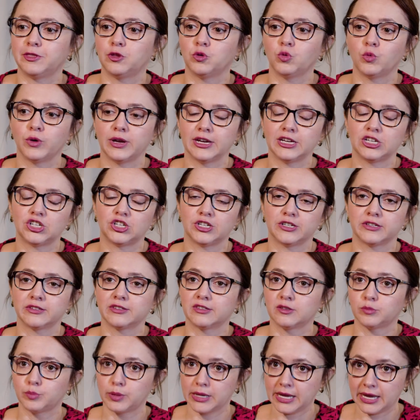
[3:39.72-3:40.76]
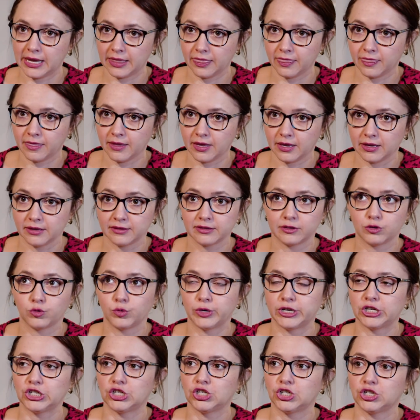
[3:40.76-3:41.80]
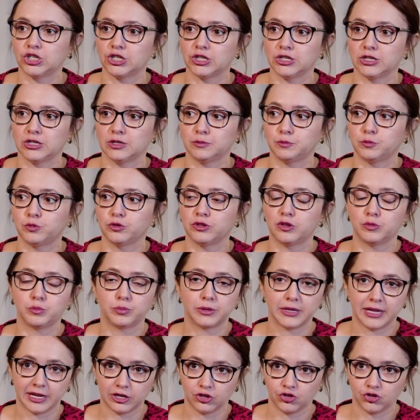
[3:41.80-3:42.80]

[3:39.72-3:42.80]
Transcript: the way she explained things, the way she put the plan